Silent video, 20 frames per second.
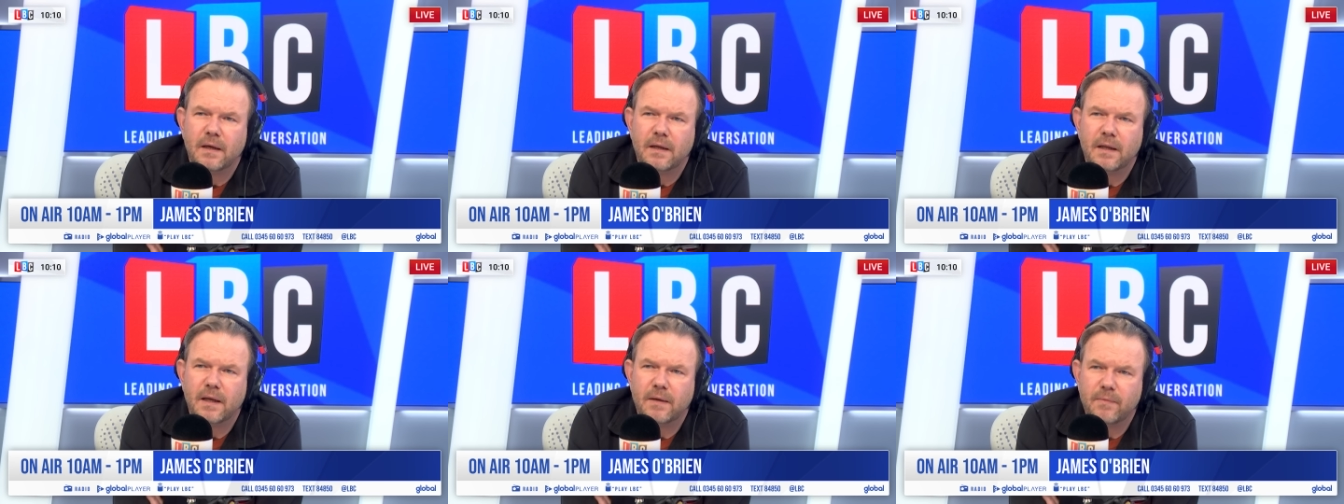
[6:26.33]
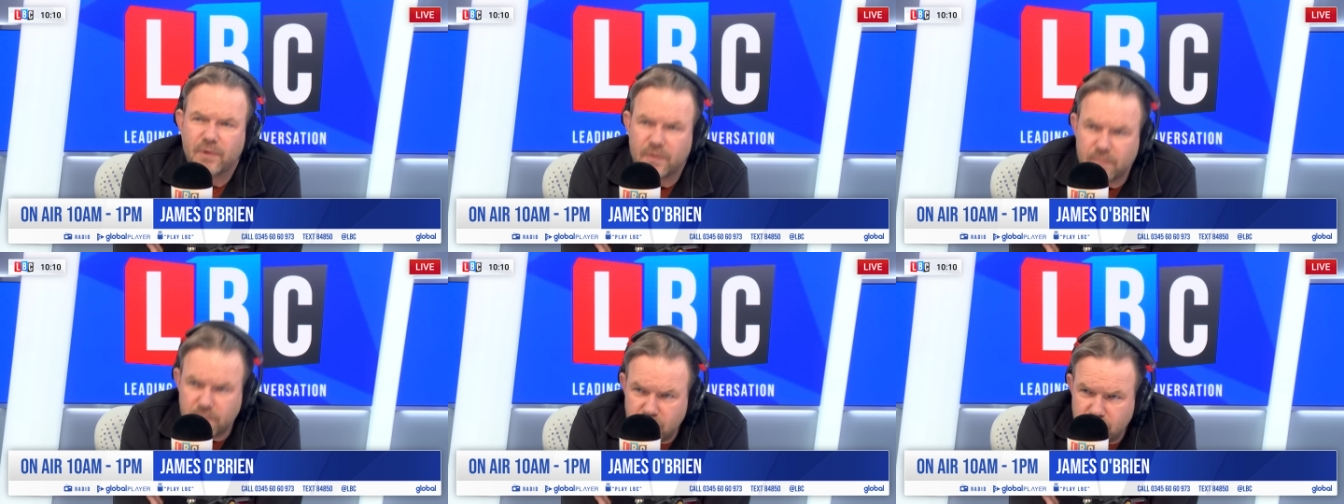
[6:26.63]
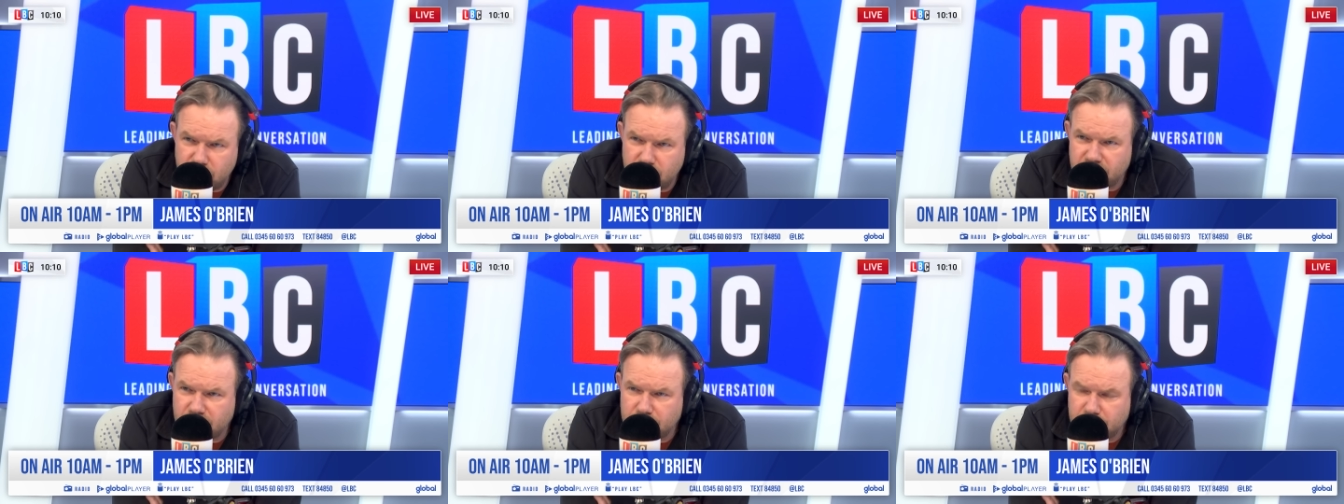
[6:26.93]
They would
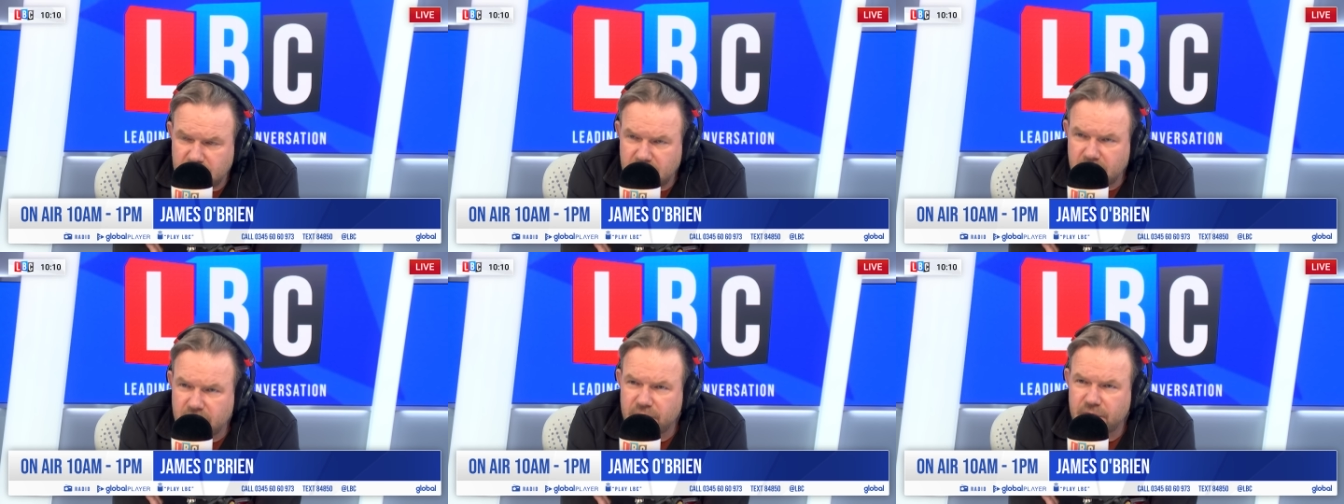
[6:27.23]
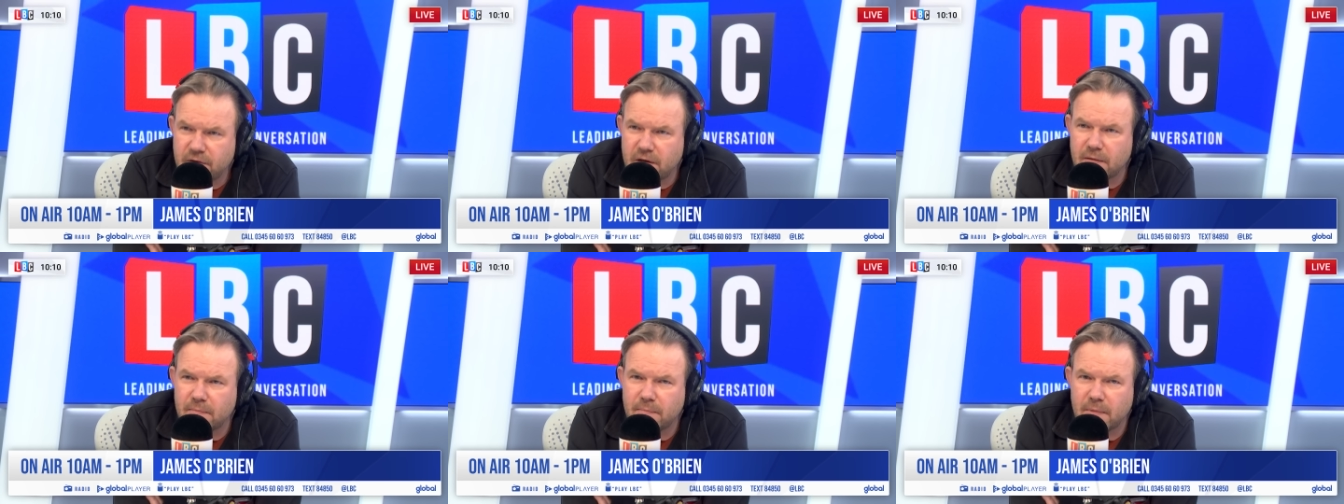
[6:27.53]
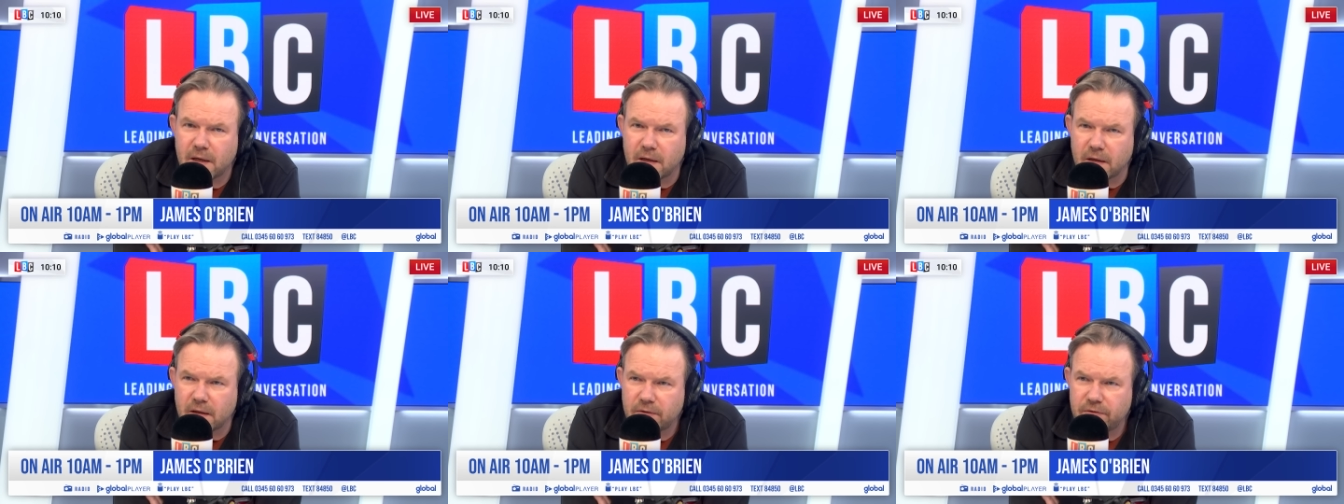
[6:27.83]
move a paedophile
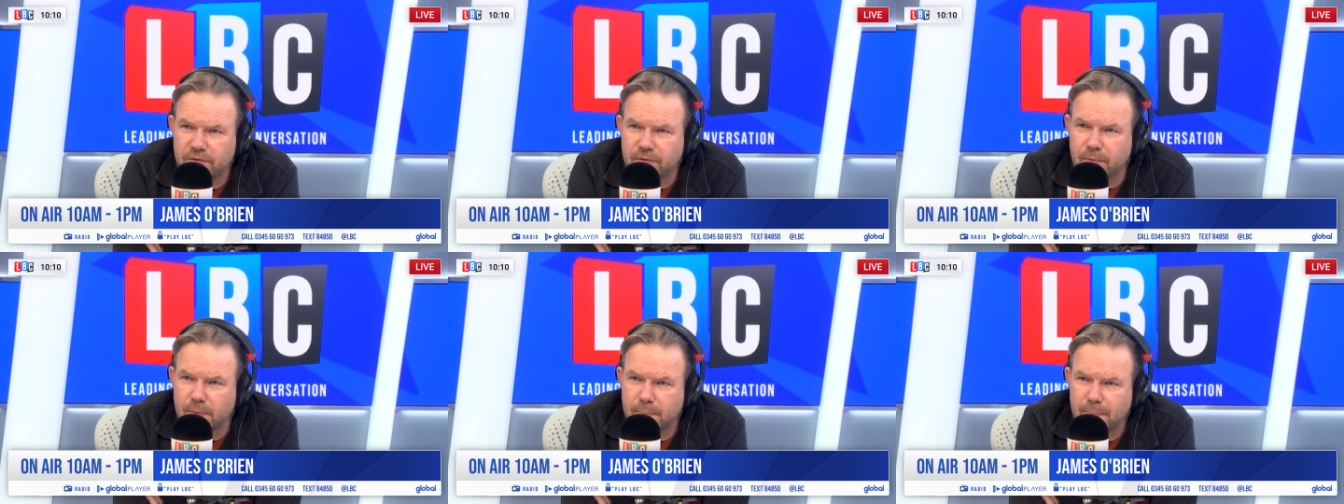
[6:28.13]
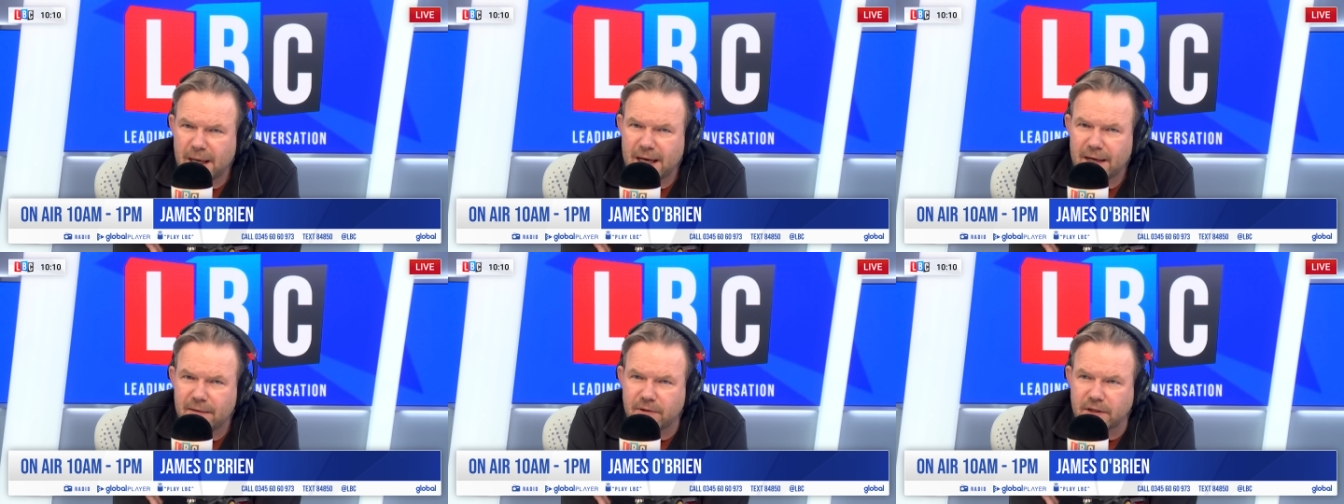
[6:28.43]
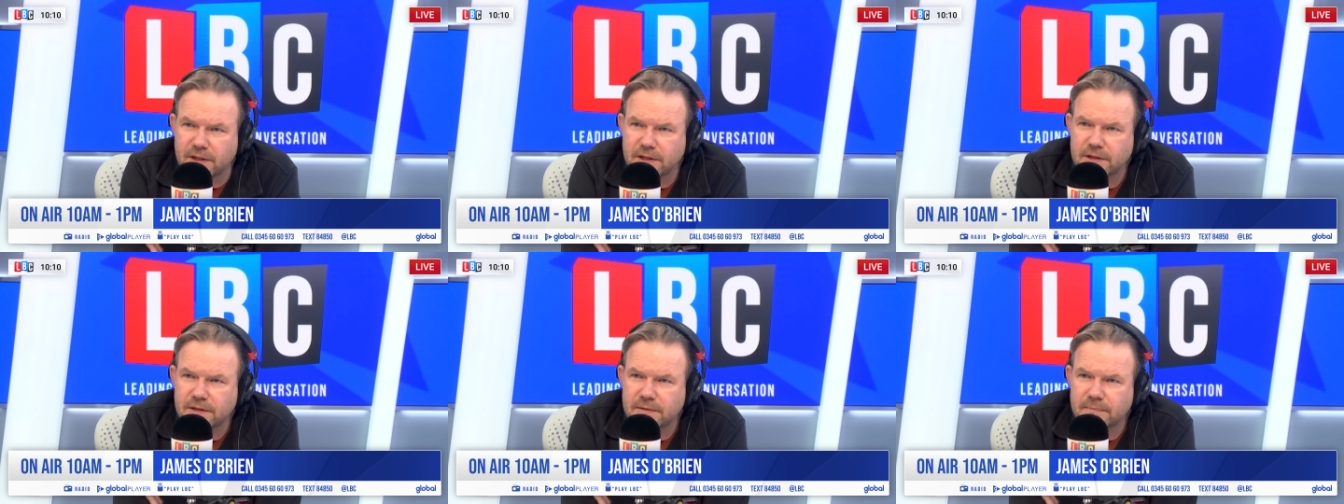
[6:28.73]
monk to a
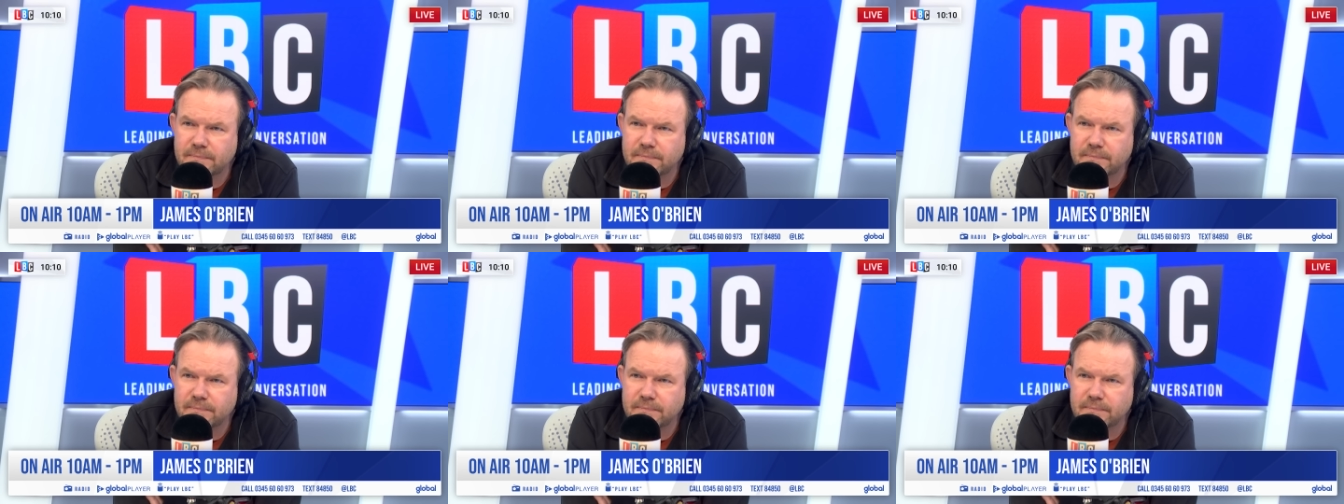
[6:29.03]
parish.